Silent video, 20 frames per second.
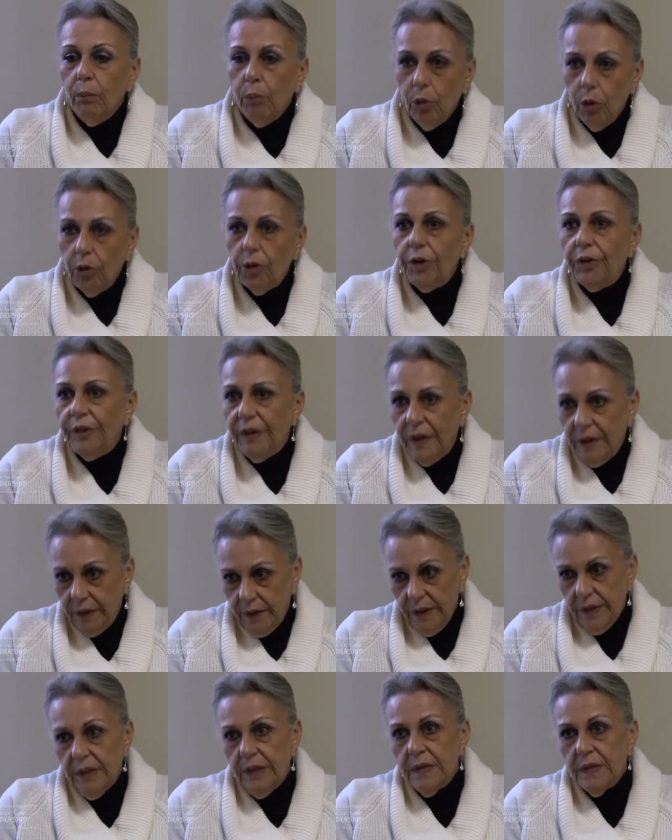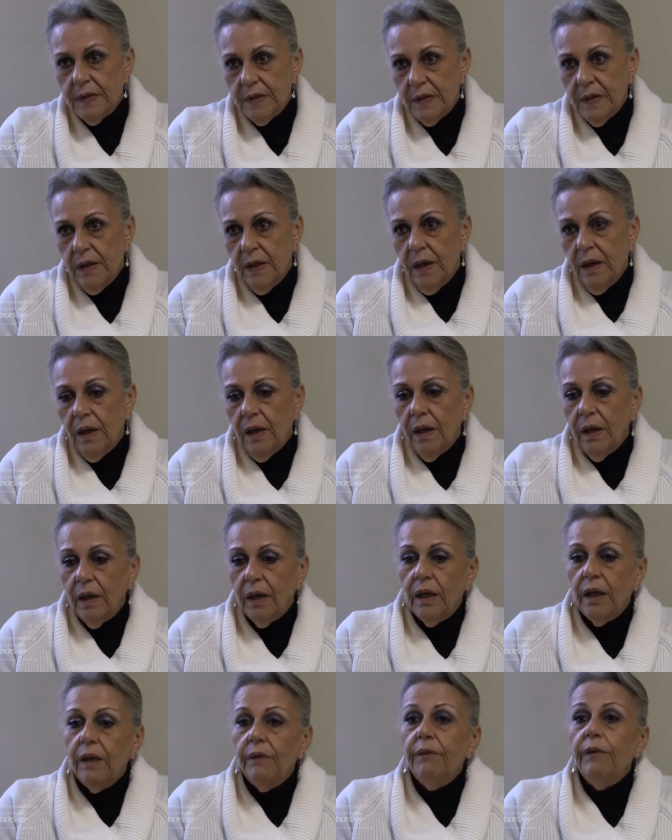boys and girls,
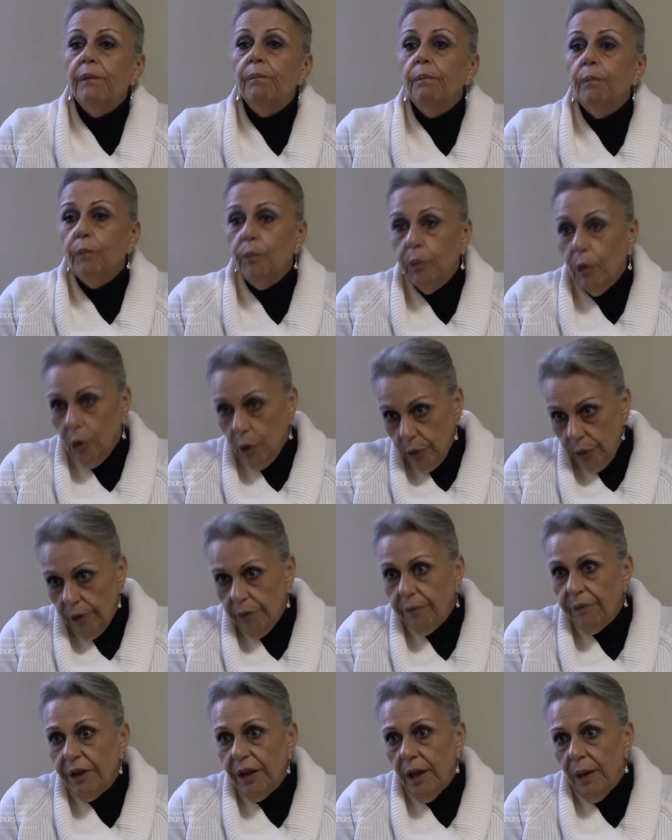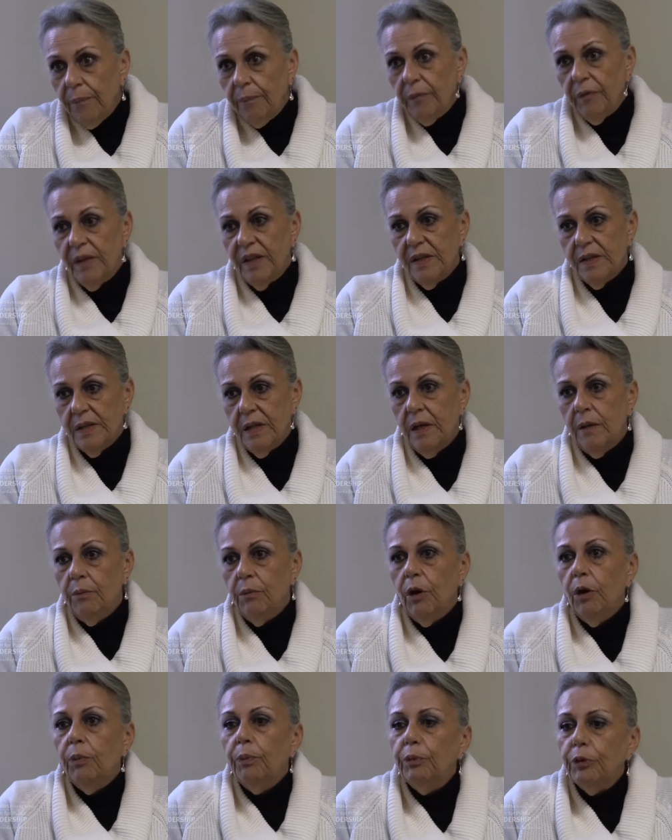giving both of them the
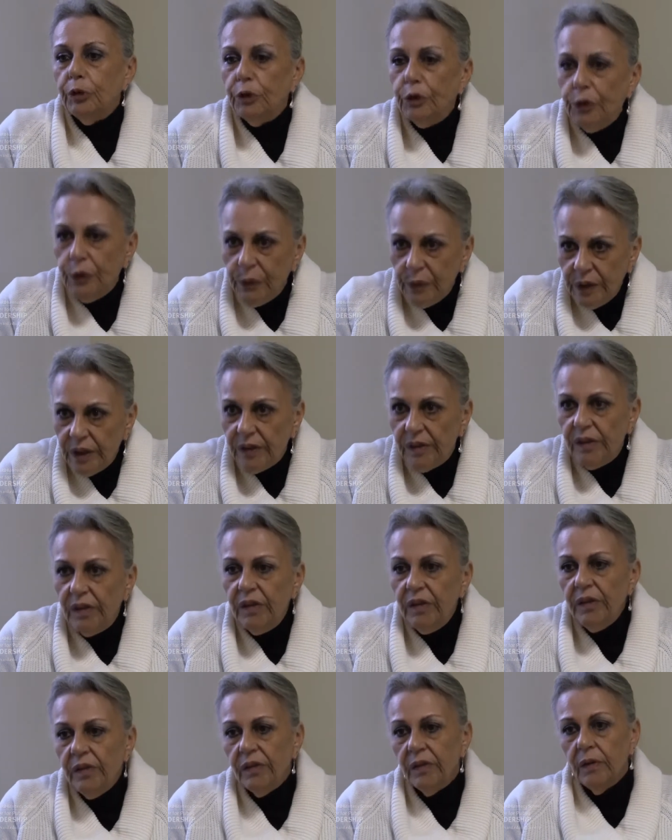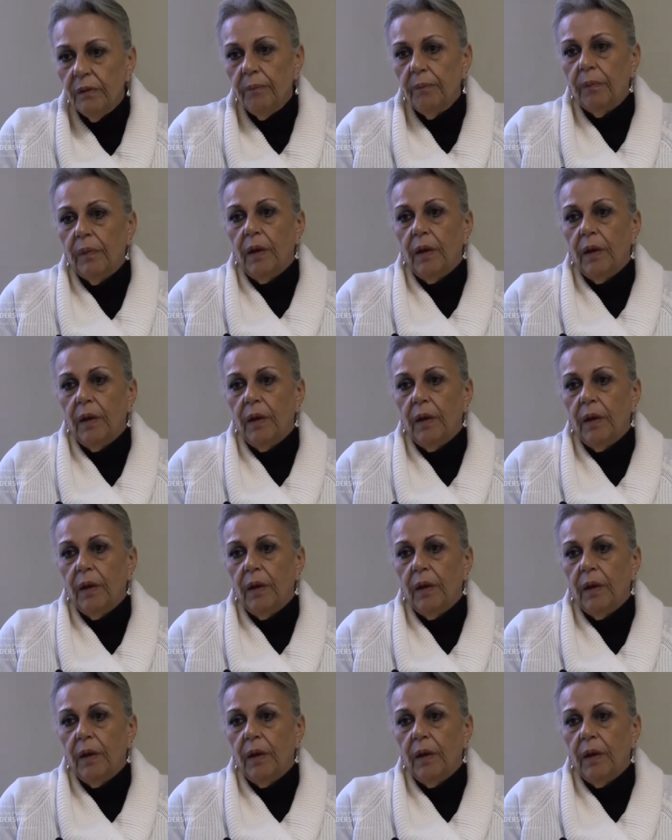same opportunities,